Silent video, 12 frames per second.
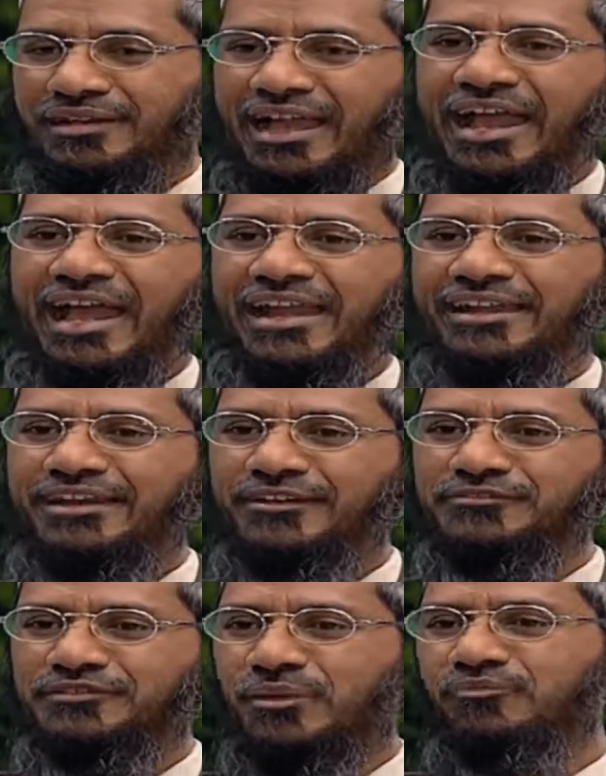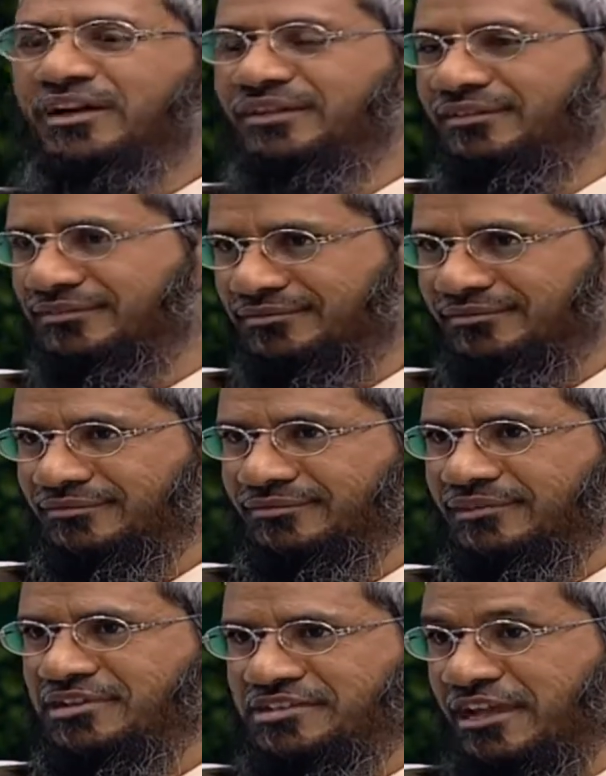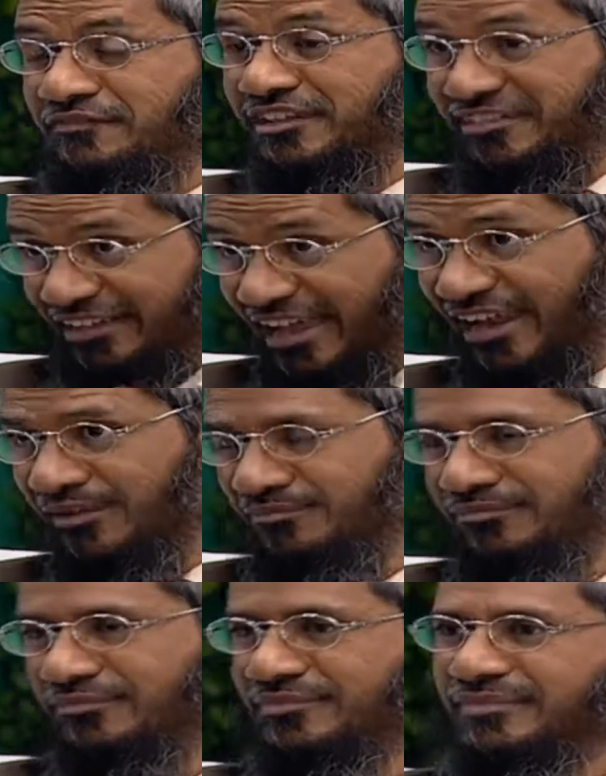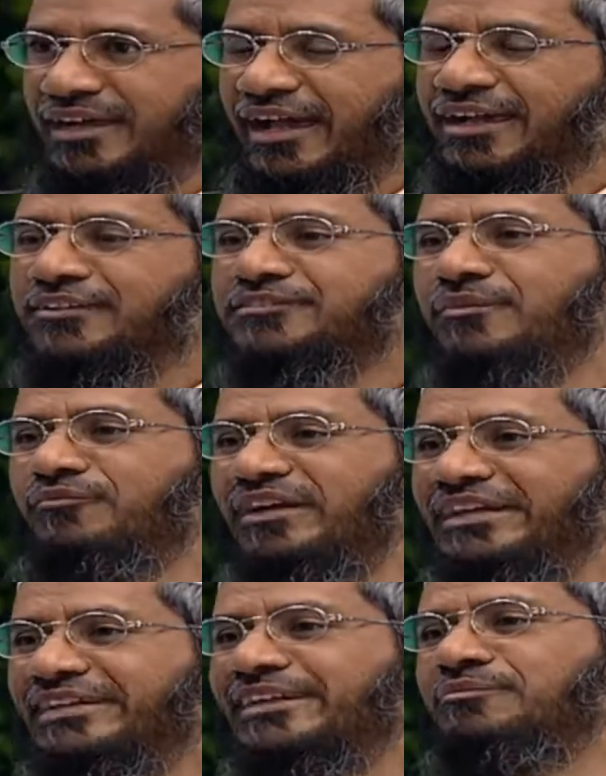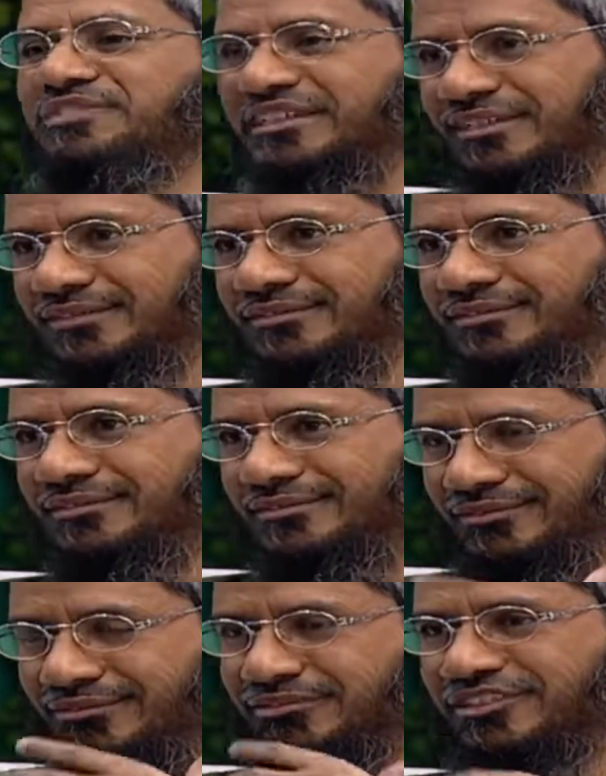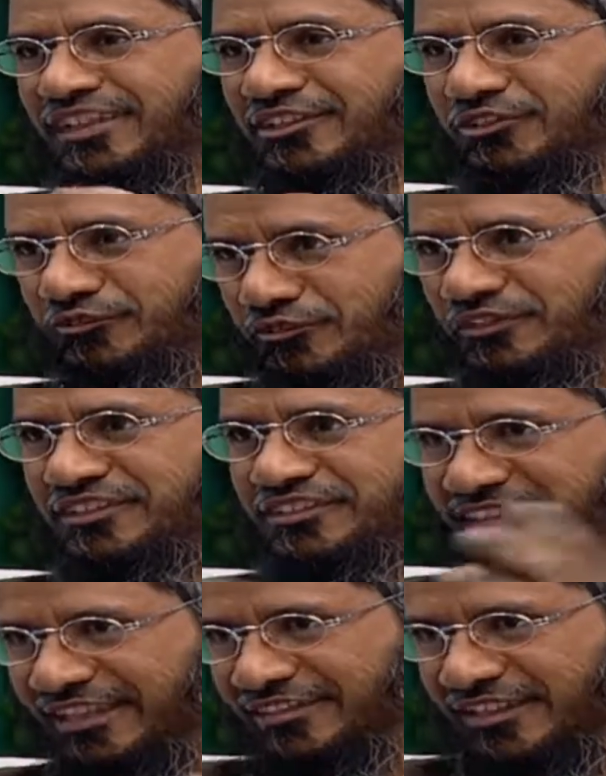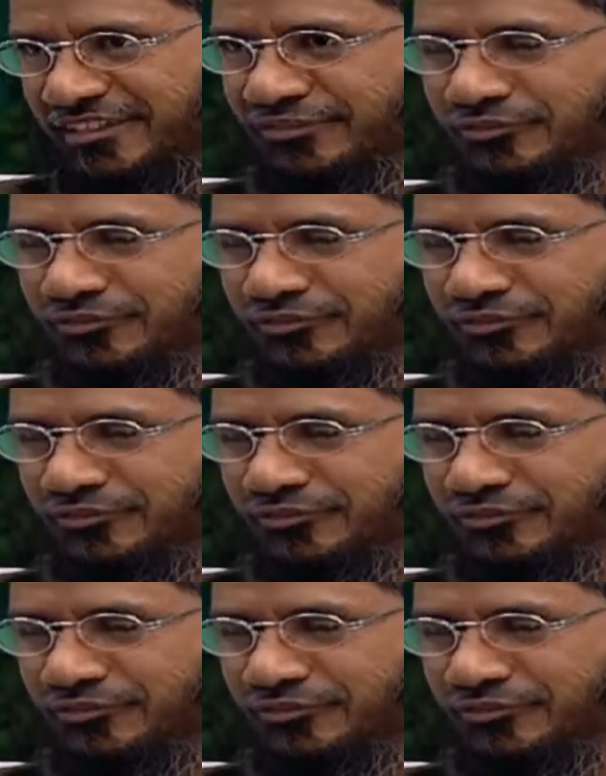And if someone shaves it as haram, and someone trims it to the size of a fist, that is the other